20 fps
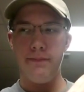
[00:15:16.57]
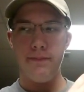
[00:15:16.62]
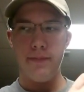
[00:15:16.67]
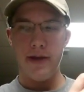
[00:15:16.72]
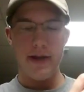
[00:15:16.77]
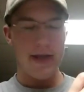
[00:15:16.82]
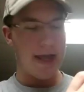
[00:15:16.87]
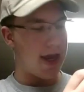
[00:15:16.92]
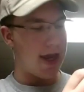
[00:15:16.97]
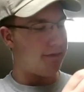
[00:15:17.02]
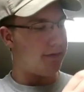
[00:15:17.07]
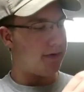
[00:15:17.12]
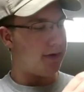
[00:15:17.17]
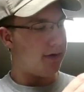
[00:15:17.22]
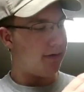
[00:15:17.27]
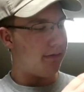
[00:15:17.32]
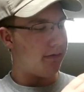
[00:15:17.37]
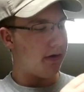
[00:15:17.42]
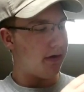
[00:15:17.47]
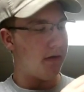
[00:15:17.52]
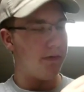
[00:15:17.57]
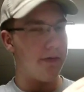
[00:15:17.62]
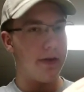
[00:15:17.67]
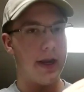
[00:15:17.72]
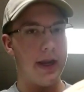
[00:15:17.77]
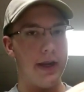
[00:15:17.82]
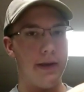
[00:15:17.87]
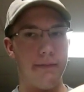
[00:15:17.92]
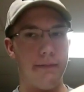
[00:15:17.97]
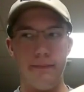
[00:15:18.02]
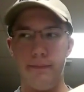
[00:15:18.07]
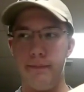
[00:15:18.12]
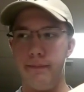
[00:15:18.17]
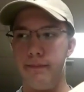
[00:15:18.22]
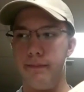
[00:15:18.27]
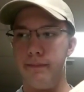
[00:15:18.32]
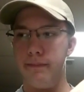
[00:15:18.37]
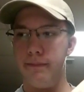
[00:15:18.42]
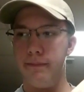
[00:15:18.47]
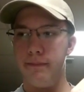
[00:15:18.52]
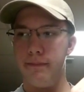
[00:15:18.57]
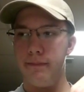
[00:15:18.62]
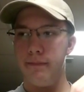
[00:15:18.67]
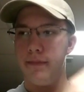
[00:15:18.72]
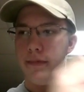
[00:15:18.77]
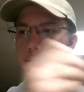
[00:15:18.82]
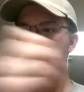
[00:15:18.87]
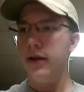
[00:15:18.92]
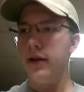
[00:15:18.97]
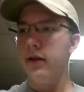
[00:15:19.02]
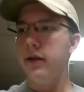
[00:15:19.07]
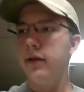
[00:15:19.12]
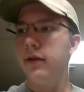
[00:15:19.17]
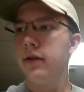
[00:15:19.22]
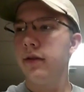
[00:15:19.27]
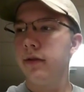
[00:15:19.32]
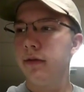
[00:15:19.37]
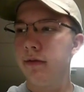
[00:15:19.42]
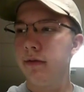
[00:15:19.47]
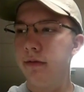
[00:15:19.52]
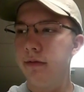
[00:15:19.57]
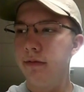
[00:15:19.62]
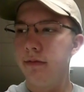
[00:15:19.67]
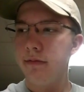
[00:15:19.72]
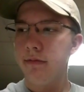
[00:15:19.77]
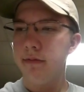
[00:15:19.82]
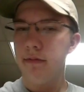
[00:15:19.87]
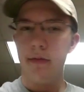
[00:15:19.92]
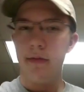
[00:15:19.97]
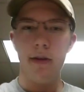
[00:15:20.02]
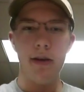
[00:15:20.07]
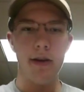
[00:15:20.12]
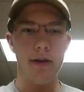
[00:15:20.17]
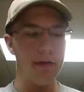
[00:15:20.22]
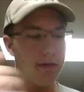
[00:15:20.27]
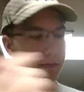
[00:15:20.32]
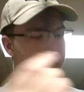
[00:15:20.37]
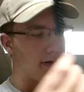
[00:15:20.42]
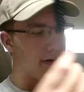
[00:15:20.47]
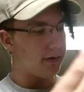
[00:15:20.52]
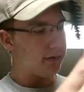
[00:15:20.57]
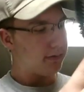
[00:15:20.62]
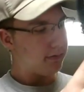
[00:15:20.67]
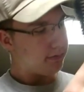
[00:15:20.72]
but I have to do it or I'll forget it. Oh, this will work.